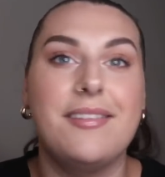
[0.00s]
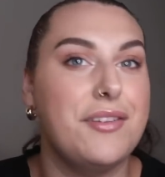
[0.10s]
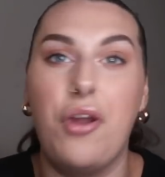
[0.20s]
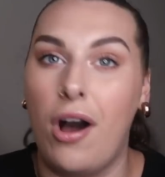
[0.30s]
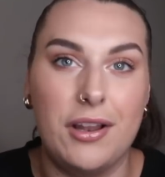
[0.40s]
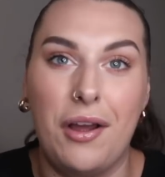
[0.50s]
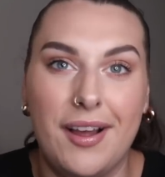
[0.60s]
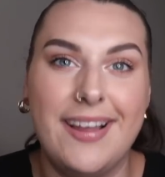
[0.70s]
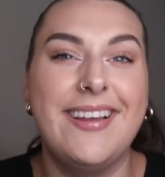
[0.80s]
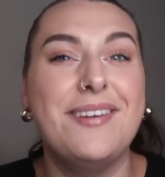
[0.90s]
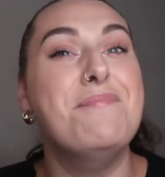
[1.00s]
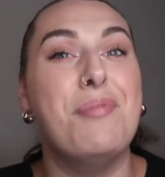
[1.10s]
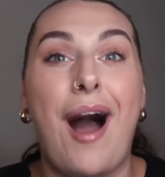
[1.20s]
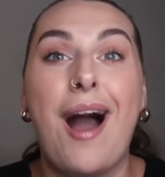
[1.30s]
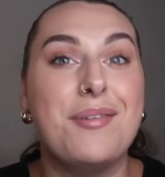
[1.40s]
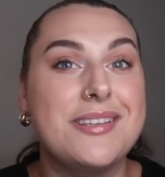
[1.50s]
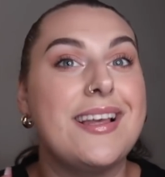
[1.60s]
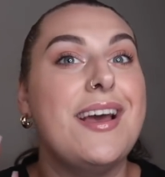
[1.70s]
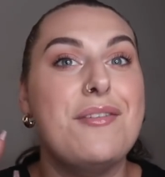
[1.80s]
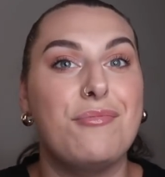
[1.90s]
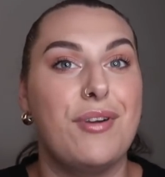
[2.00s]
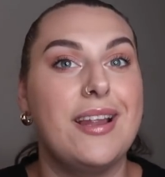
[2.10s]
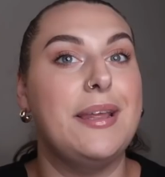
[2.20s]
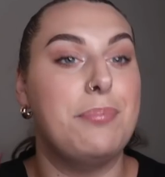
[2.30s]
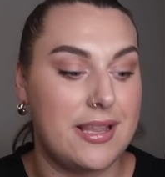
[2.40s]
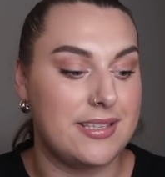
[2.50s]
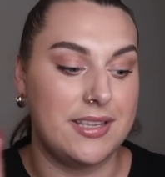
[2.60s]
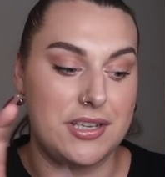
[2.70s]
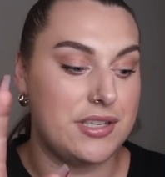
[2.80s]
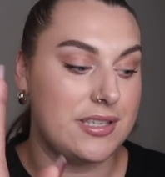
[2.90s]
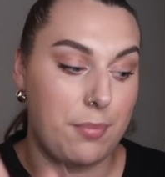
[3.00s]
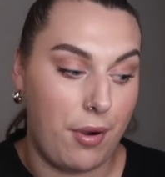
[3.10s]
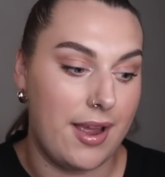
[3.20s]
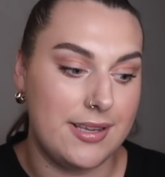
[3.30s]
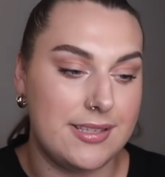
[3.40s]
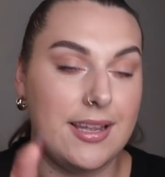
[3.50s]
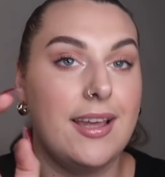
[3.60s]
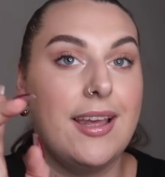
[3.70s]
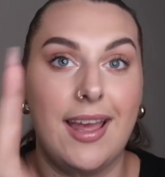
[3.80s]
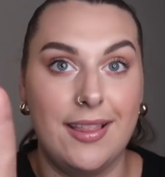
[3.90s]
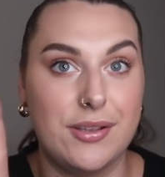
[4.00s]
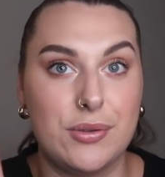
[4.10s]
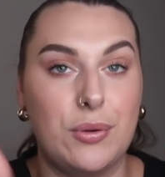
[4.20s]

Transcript: not a lot but I was really pleasantly surprised in this